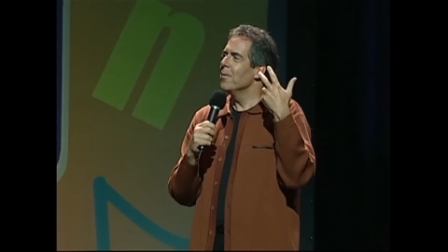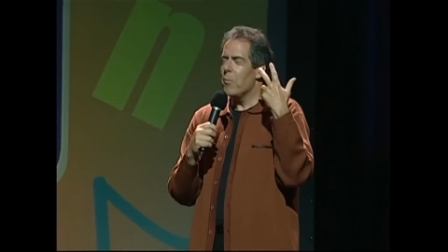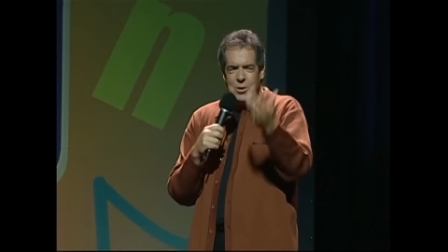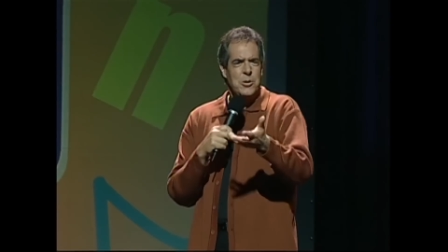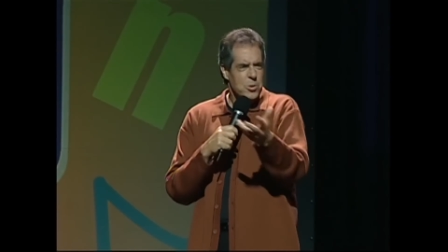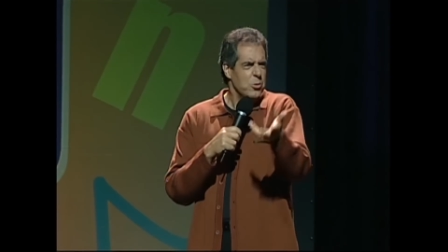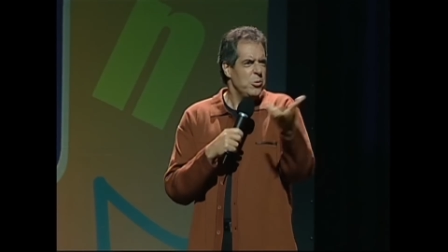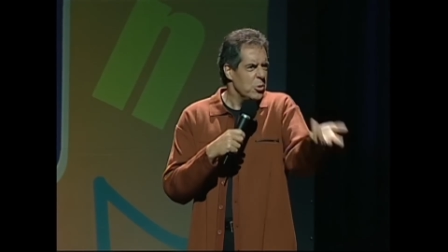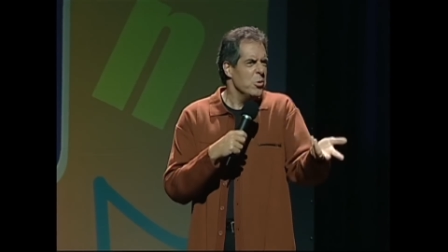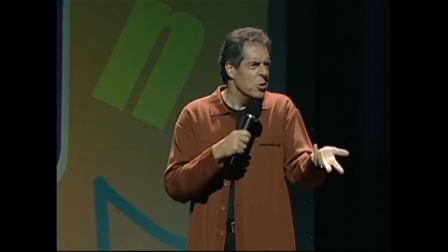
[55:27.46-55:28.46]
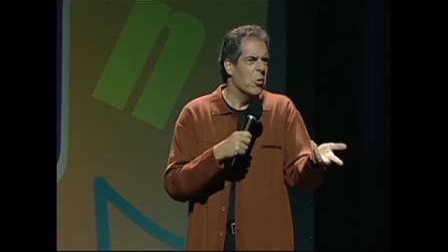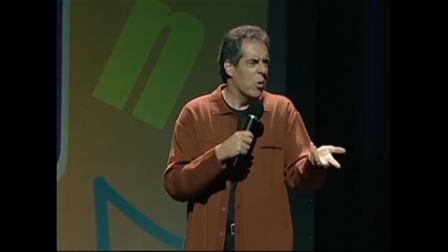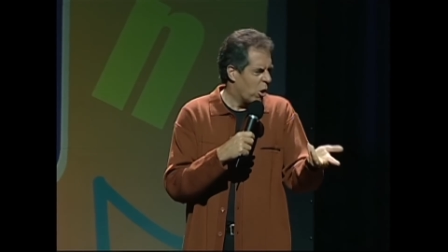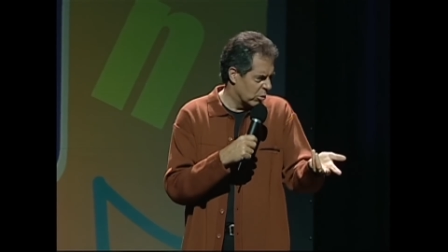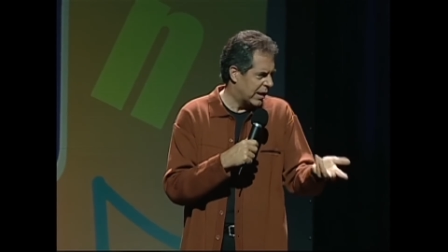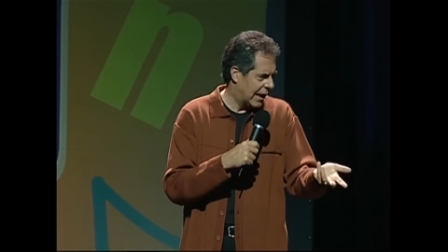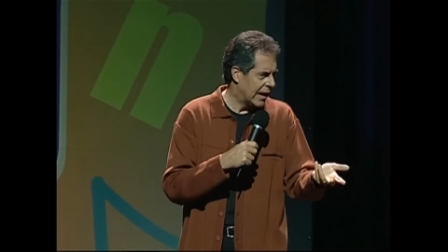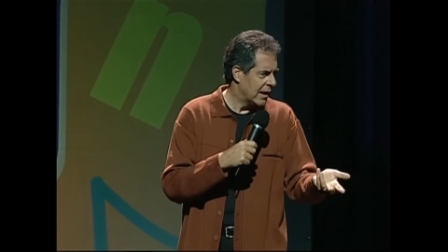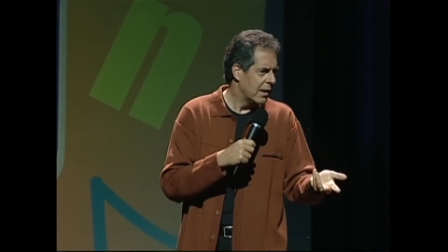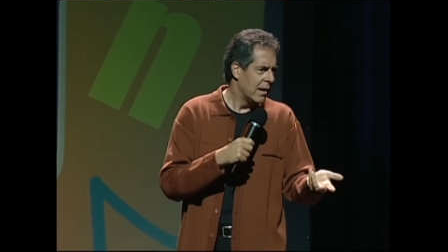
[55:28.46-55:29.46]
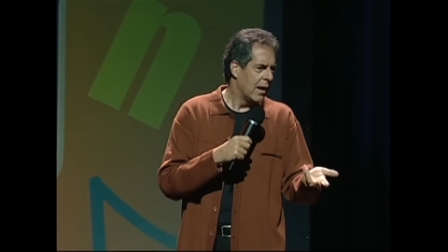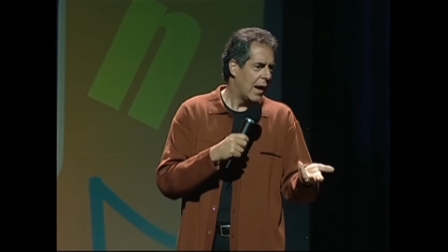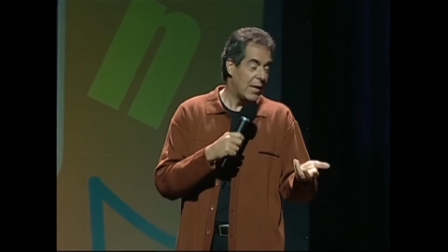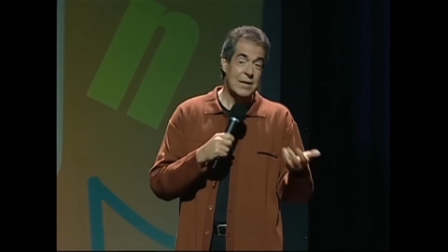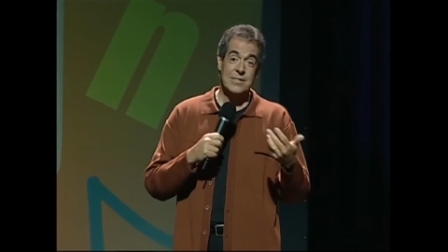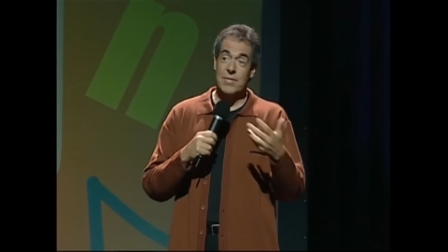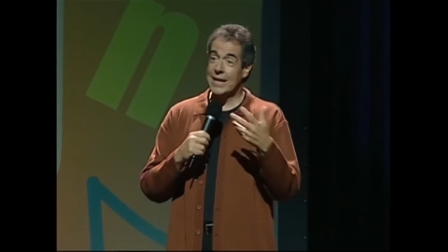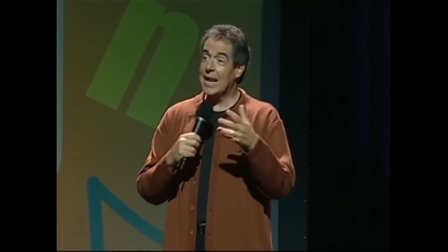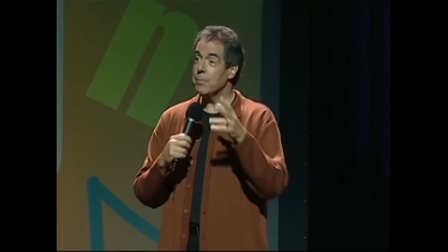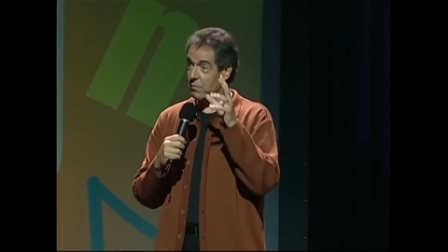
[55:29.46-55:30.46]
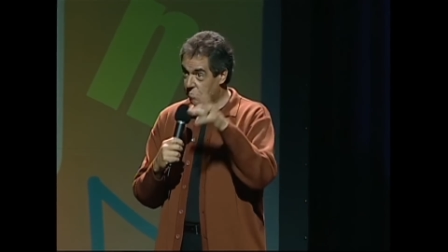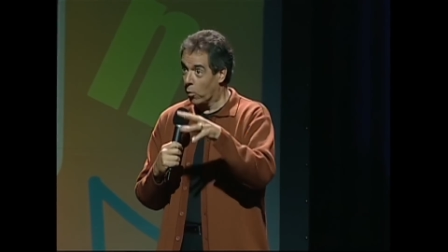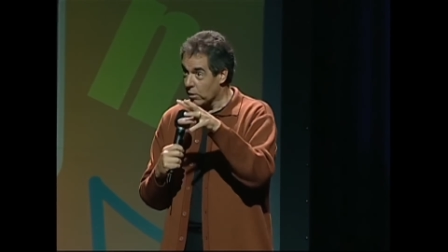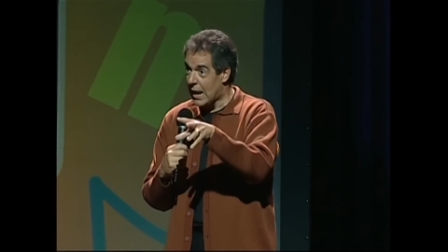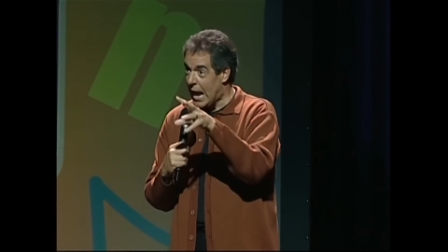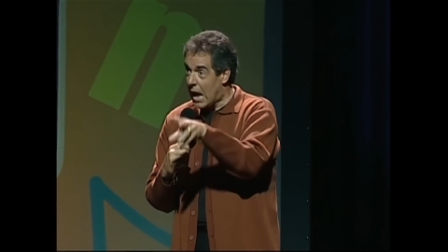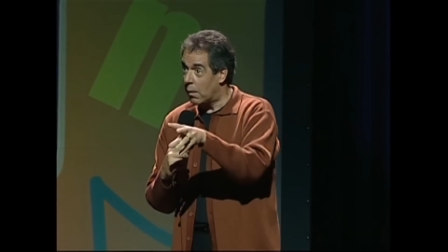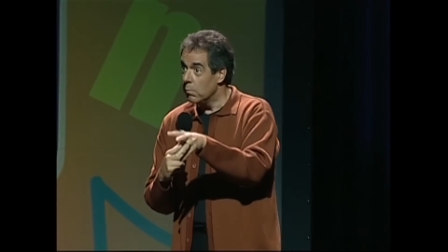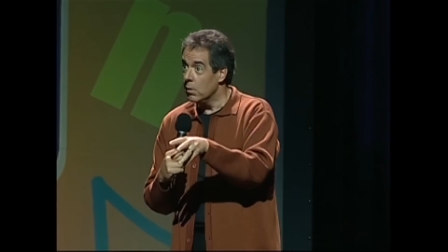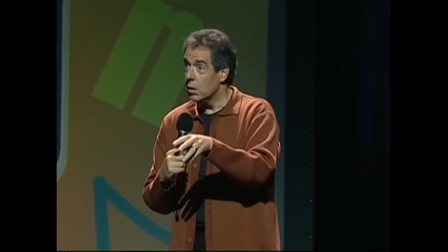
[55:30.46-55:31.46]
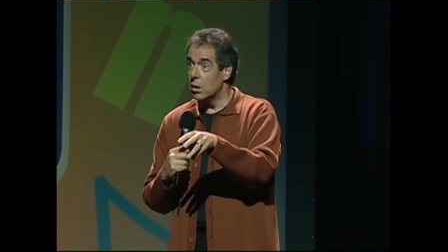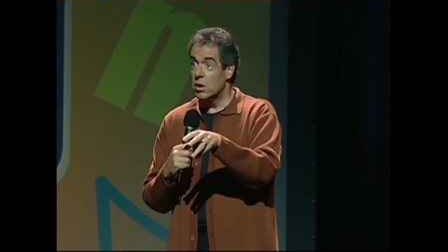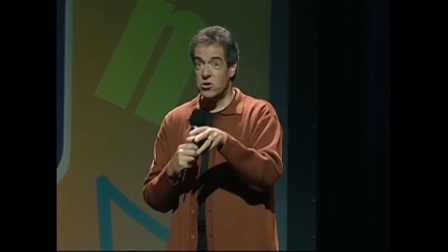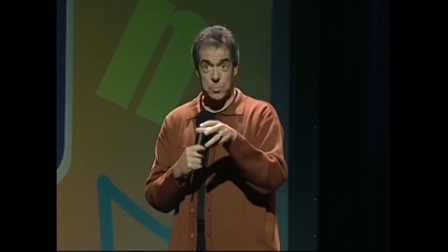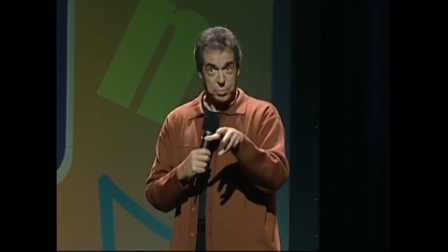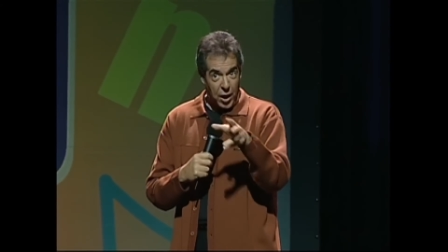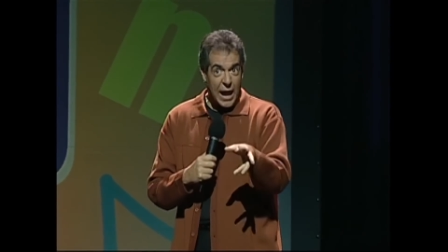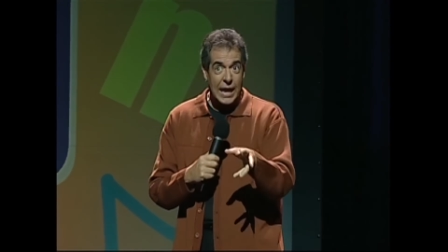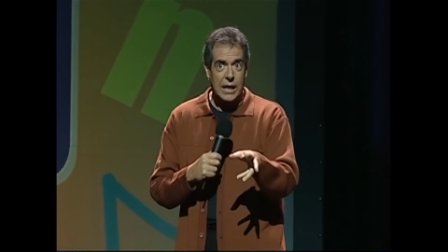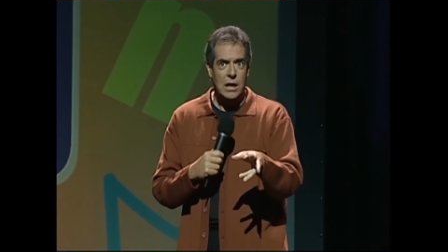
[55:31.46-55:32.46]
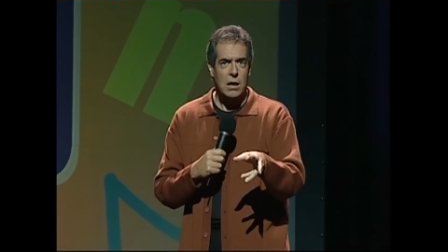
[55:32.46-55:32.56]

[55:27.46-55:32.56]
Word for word: What do you do all day? And they said they get up at 4 a.m. to pray.